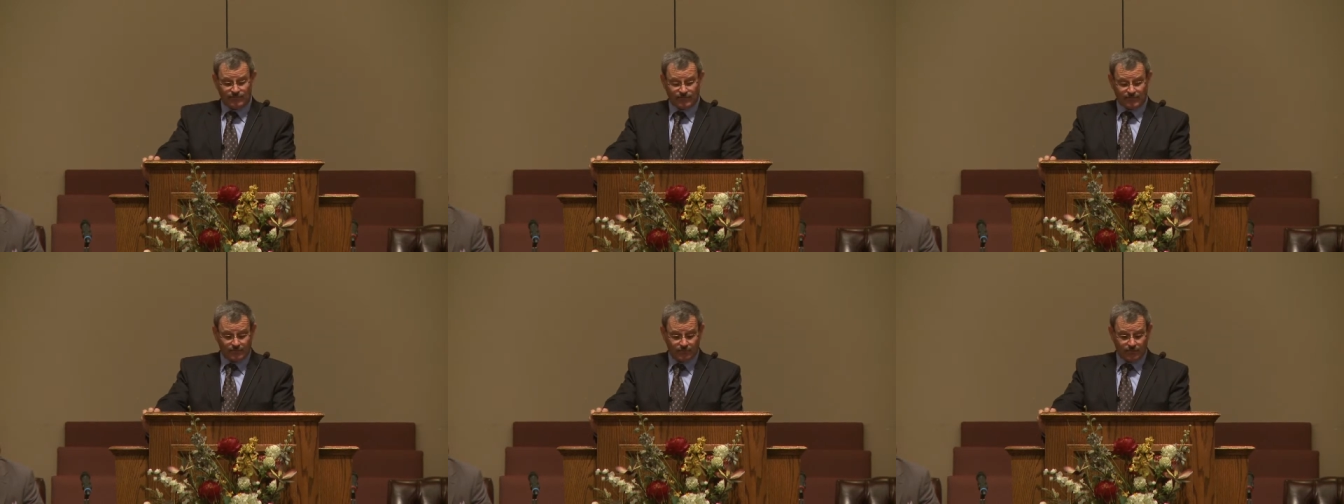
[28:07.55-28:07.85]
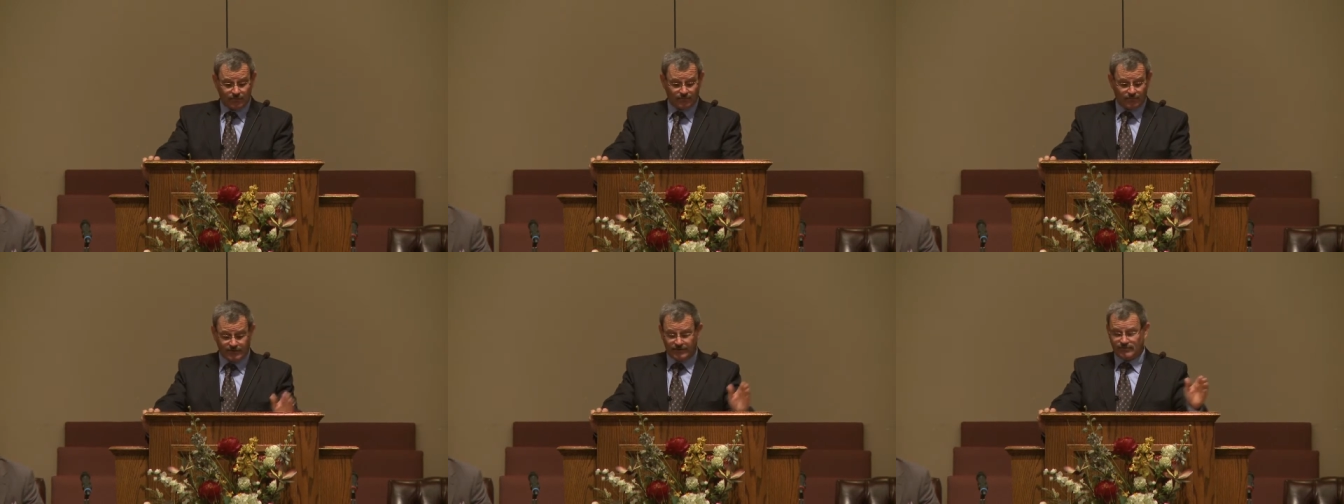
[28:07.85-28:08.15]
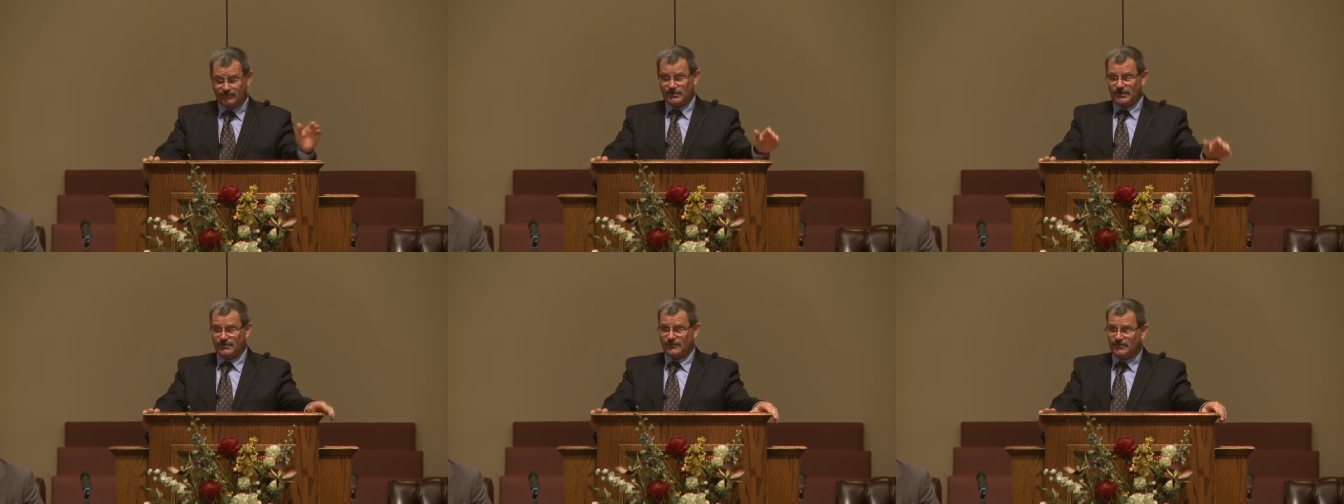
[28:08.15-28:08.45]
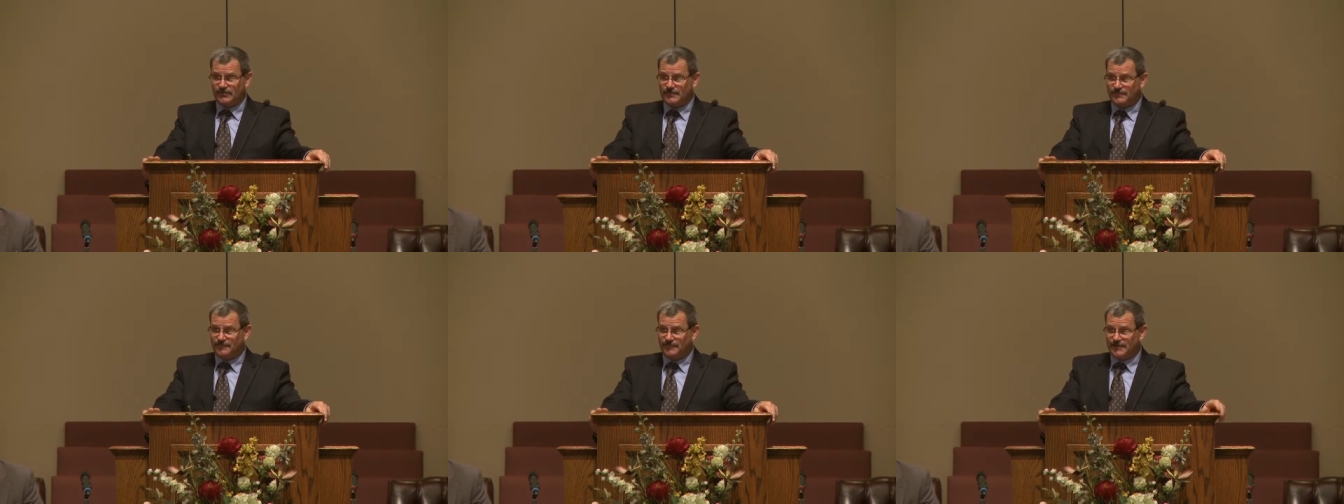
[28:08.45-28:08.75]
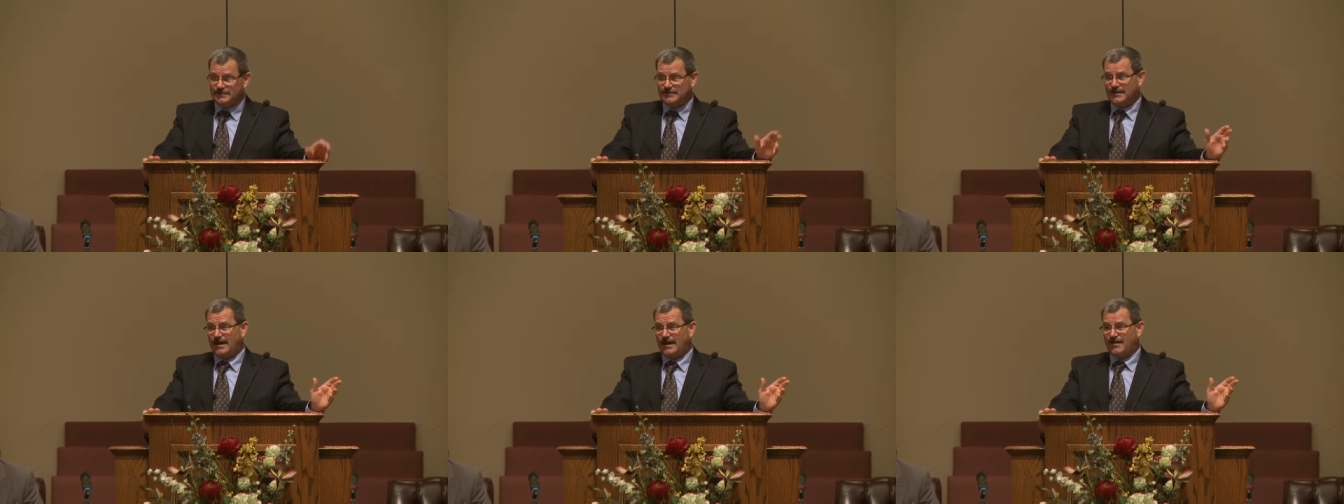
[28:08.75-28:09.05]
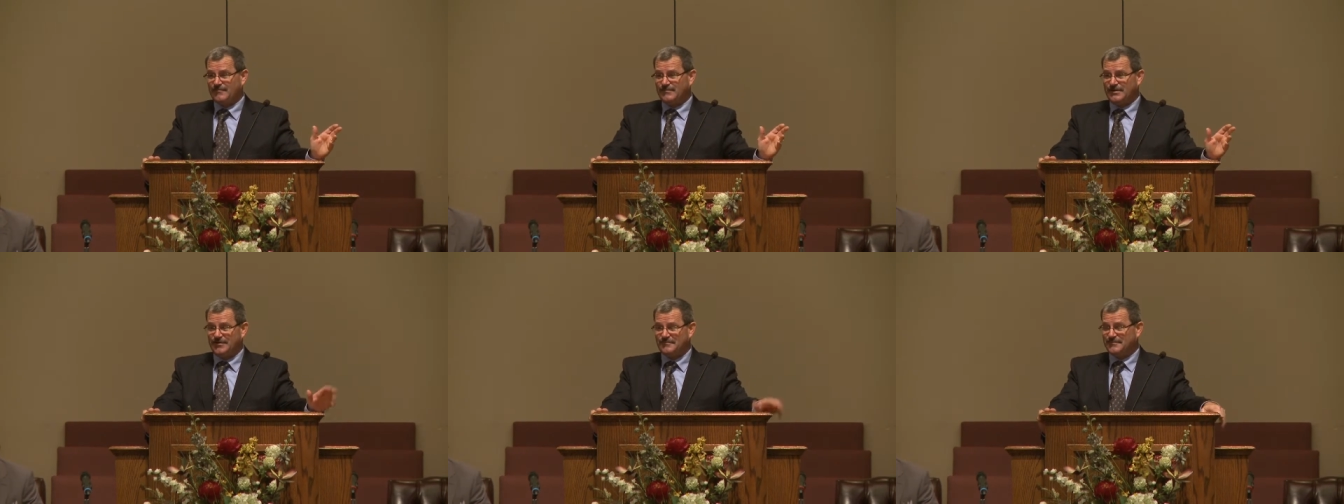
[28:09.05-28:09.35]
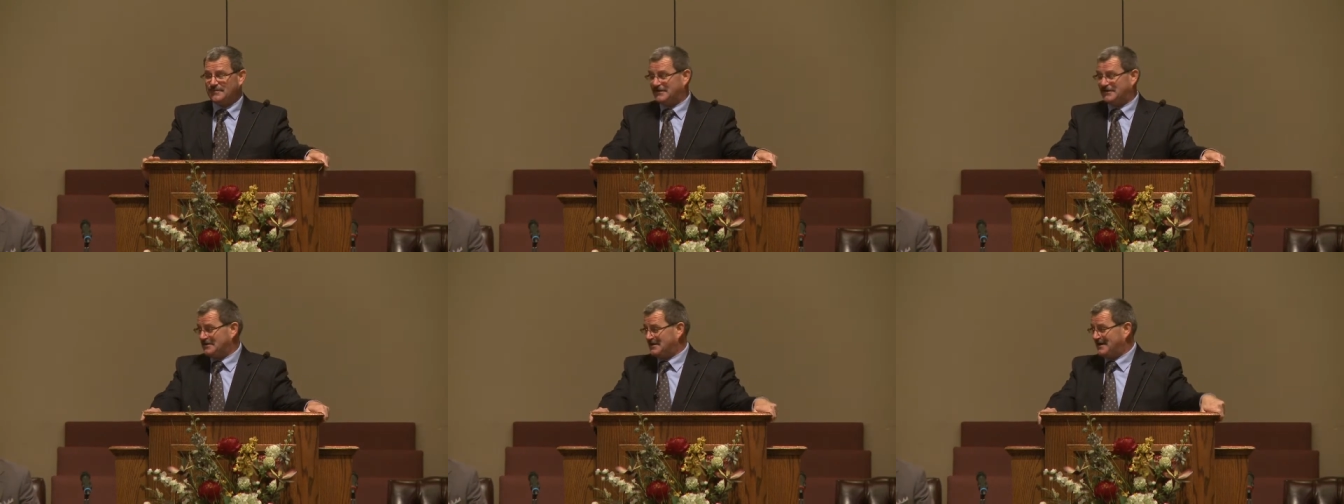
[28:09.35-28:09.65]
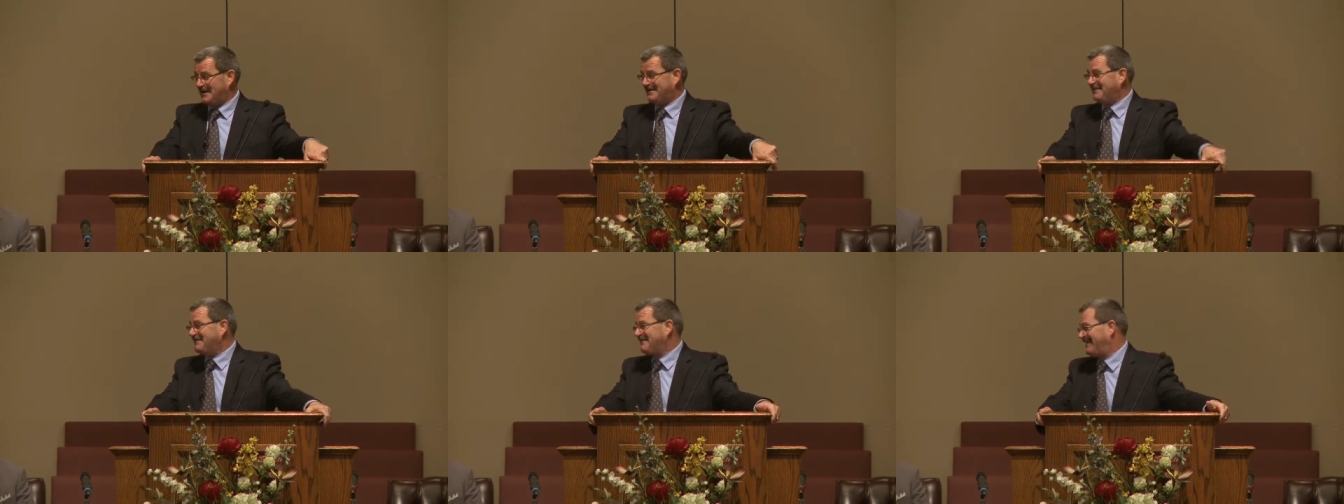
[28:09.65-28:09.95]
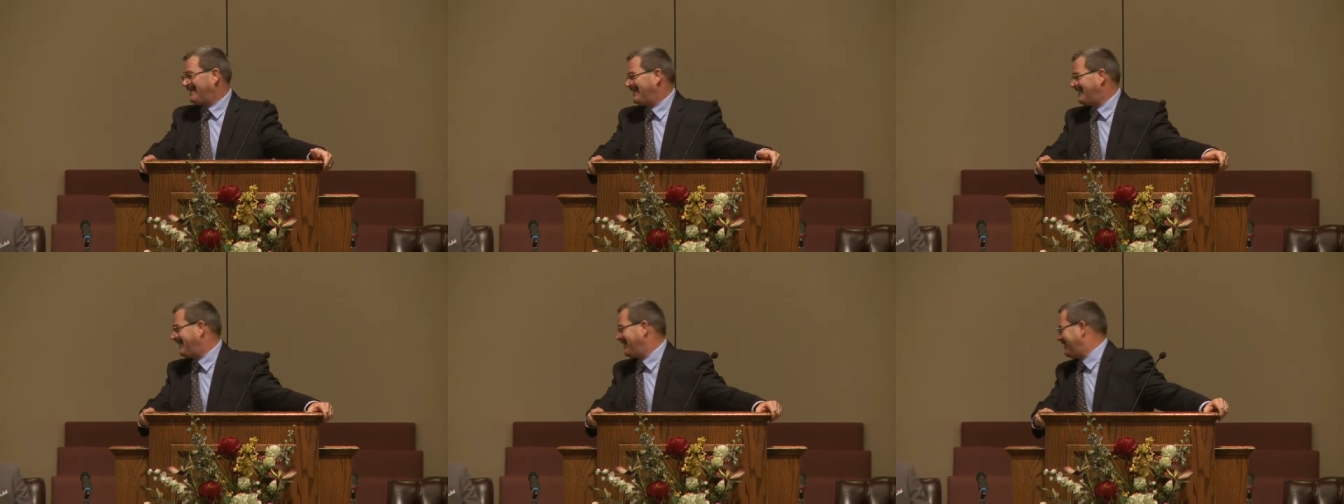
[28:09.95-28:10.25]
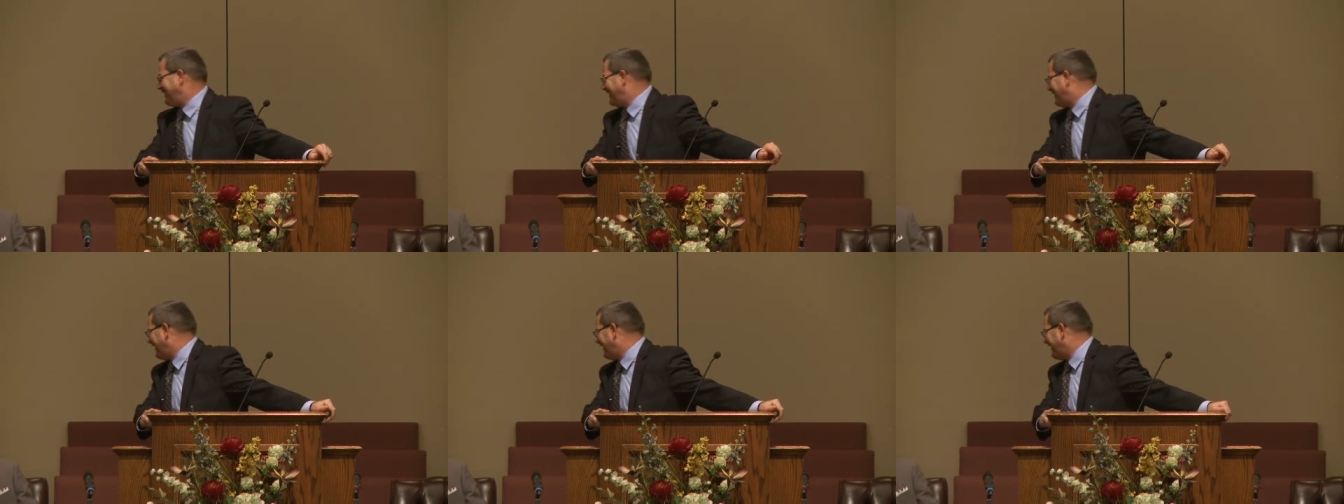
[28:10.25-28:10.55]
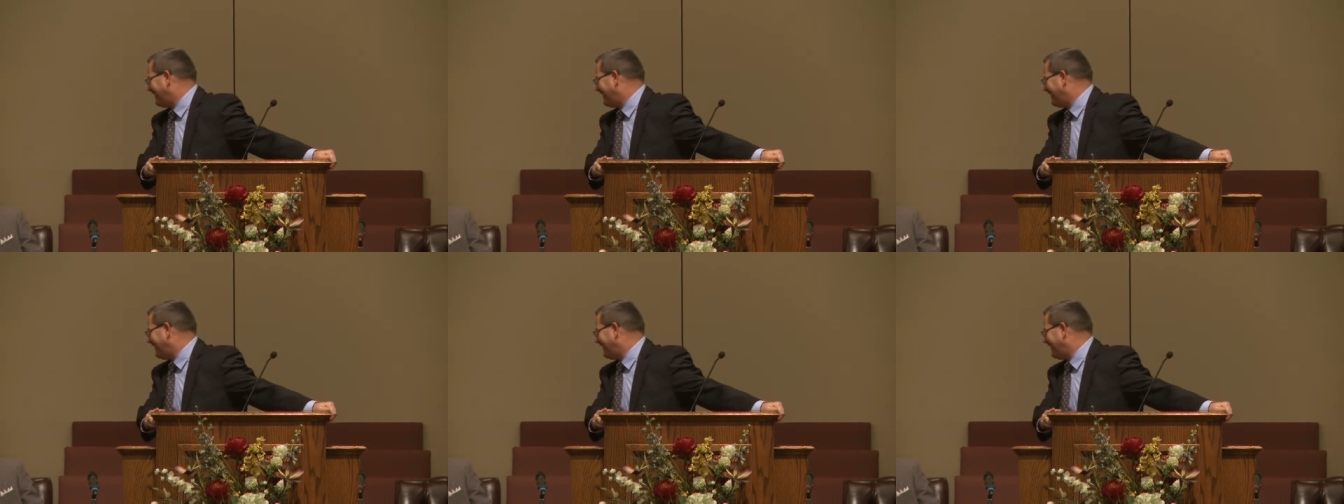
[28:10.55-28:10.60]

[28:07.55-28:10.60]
The Lord didn't see fit to have me up there yet. The